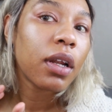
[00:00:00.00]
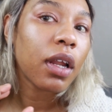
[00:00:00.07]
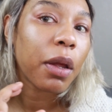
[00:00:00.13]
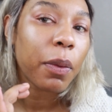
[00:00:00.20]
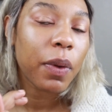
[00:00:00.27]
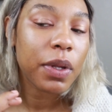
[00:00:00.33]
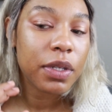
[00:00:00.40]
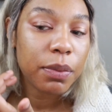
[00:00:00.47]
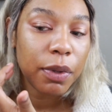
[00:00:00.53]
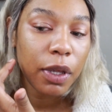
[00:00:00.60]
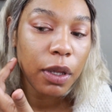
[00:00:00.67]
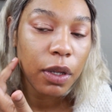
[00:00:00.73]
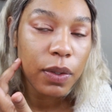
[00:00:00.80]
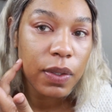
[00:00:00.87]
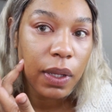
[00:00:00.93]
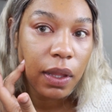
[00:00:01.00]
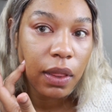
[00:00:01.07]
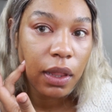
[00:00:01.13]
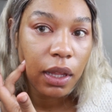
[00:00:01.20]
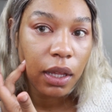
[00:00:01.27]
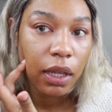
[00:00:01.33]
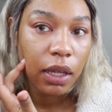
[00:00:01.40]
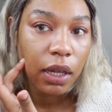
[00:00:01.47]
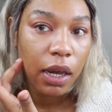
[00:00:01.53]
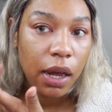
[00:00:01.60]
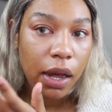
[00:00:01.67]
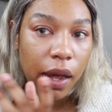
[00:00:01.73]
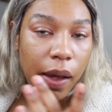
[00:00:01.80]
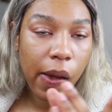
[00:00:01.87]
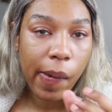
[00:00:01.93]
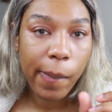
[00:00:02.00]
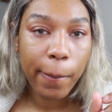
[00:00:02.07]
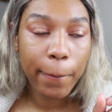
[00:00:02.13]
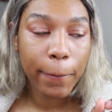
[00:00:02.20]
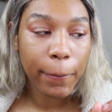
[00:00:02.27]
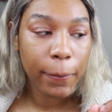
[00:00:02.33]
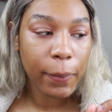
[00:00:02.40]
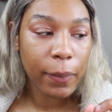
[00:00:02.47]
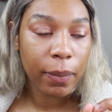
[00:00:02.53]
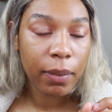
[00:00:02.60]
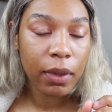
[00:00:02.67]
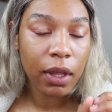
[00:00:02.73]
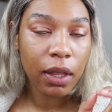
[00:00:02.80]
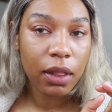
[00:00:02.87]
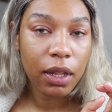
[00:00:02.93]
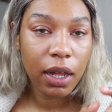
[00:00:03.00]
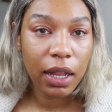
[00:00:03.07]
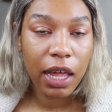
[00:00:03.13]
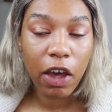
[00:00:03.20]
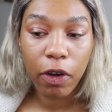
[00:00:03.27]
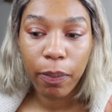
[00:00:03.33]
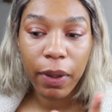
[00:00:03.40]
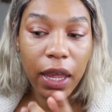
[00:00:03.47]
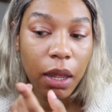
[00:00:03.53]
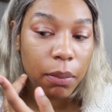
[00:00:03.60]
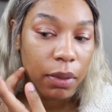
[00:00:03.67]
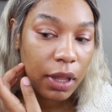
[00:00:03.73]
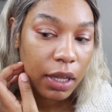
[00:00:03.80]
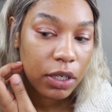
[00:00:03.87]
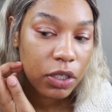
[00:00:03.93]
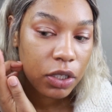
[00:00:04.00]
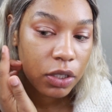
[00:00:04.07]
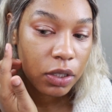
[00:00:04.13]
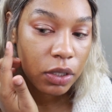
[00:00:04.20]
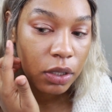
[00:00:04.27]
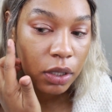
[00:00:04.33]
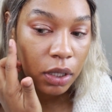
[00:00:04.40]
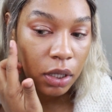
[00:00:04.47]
Now I'm going to be using the, um, the Cloud Paint blush.